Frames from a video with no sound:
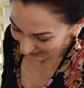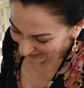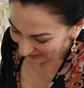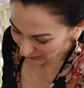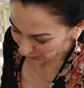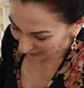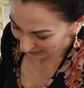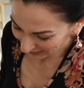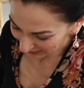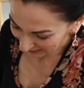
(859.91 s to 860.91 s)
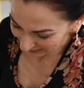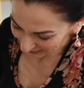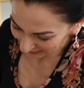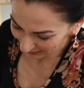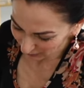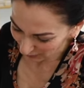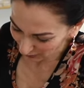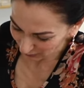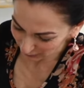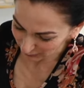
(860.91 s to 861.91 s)
That's why it came
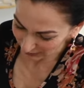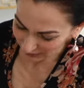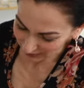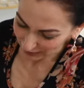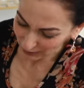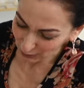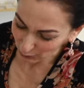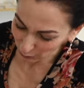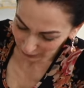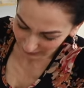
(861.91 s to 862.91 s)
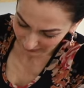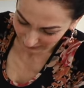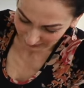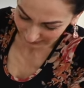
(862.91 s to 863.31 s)
out a bit longer than